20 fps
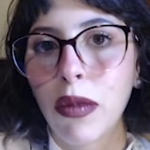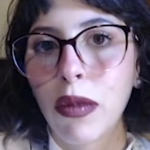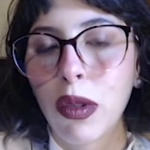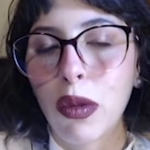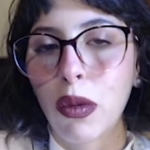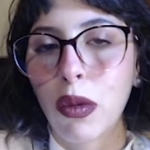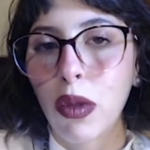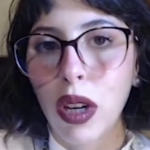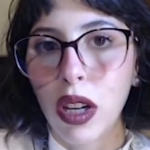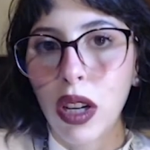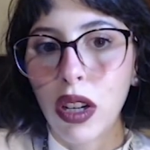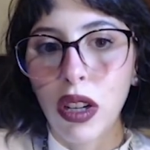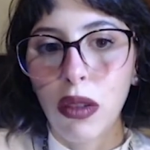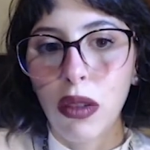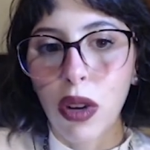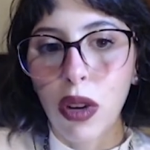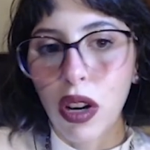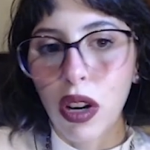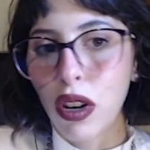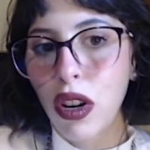
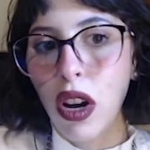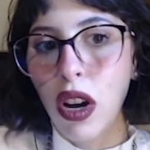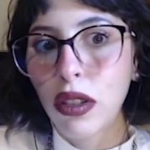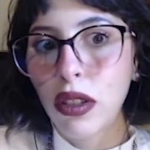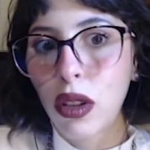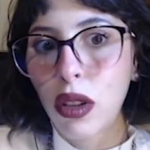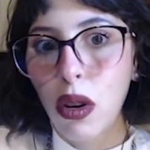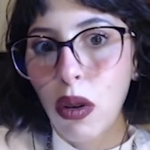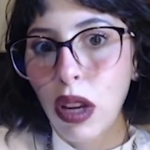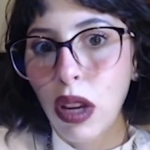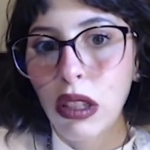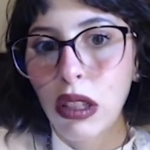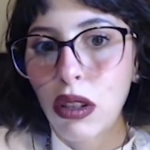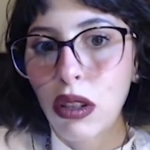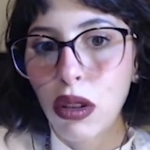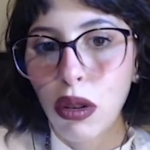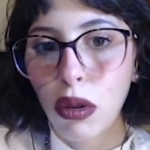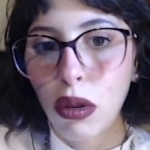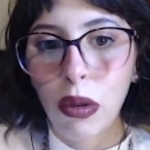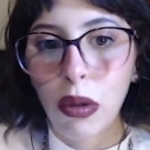We're not going
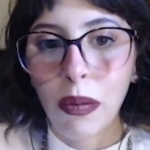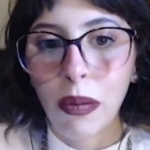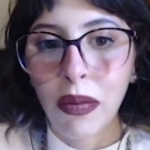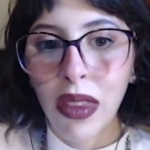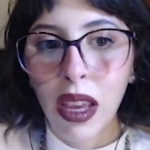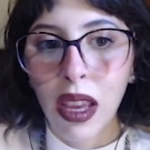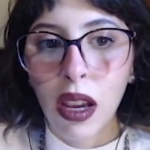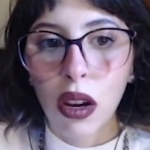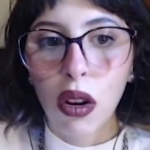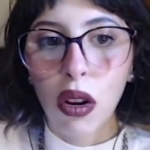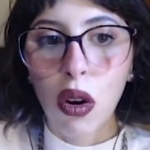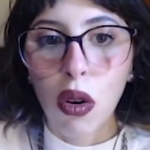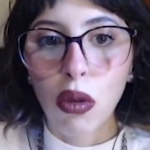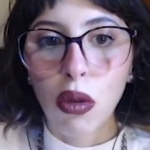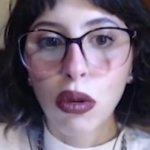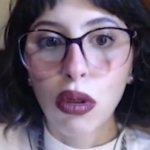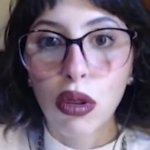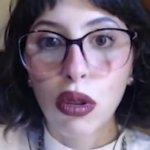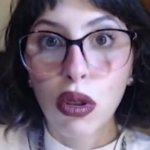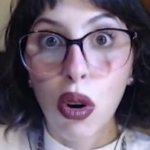to go
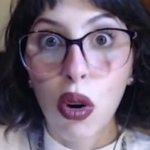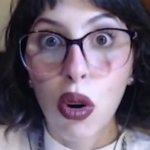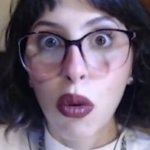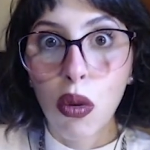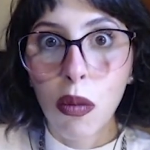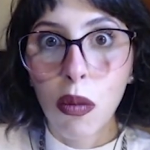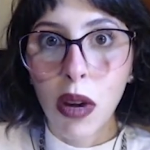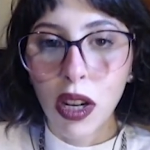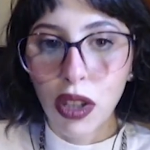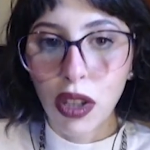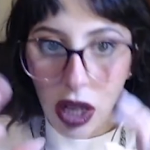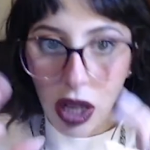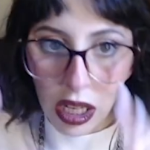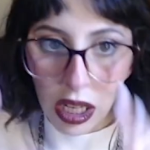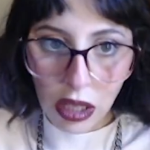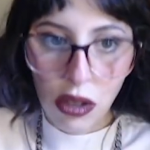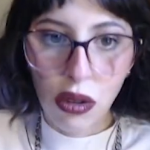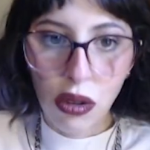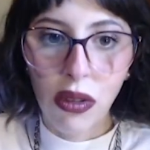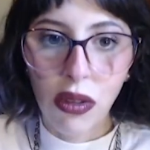so much
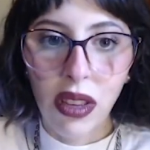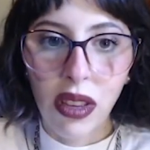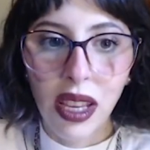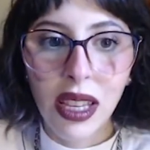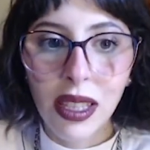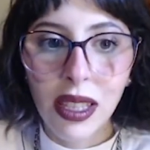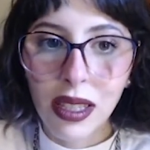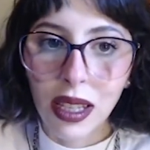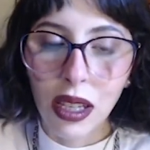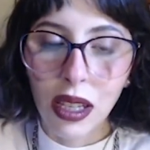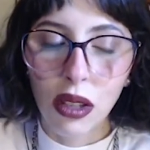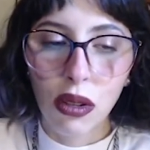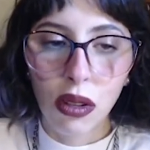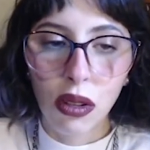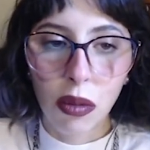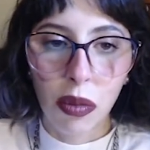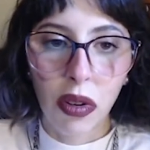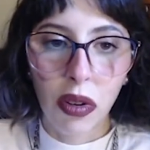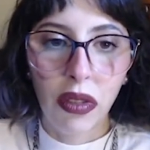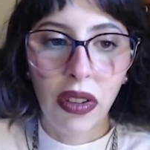into the
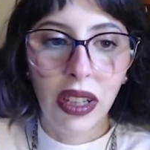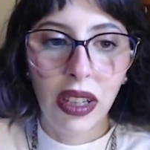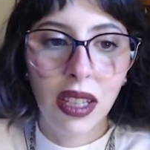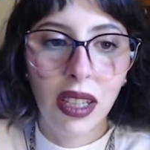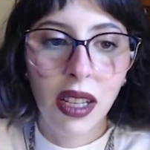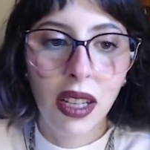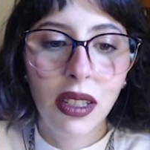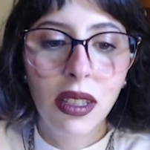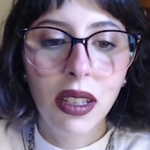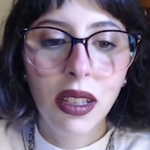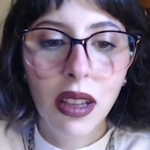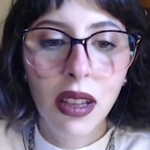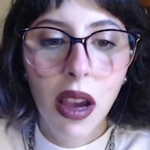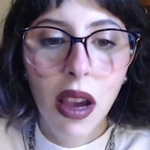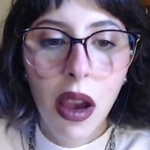perfect tenses,